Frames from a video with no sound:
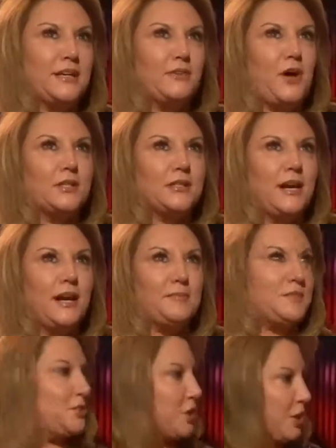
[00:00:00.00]
of all time
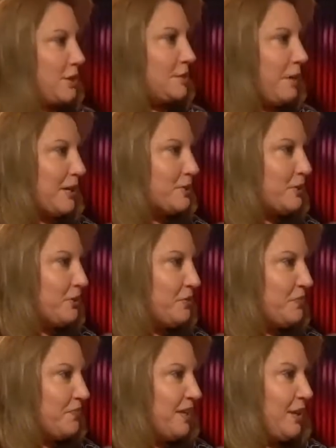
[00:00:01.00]
is Jarrod Spector.
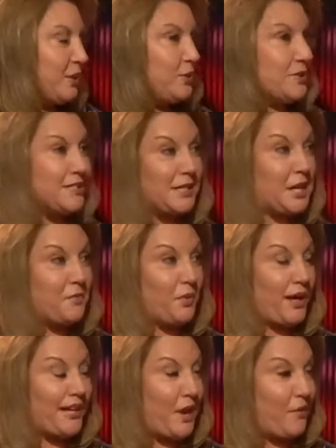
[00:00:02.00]
You can see him
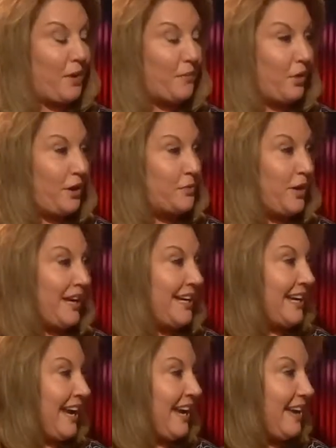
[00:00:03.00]
right now on Broadway
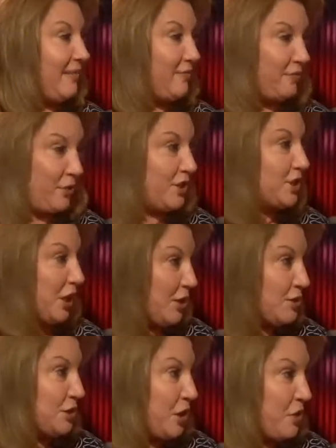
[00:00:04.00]
uh, for the Cher
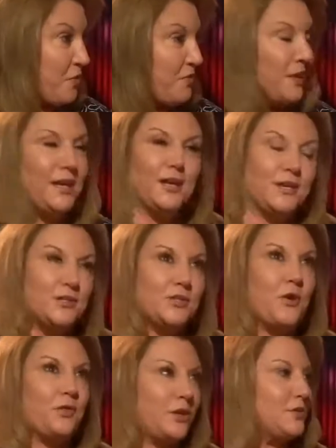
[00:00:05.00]
Show.
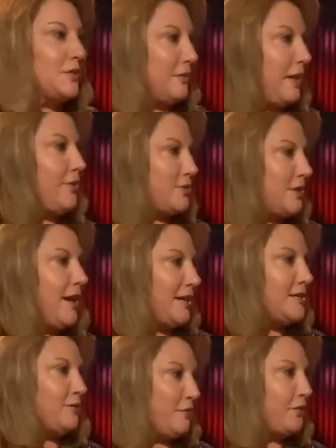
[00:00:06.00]
So there's a lot there's a lot of
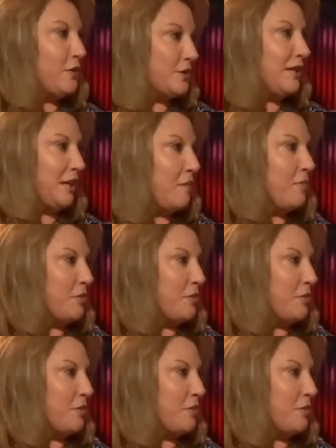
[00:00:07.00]
different folks that come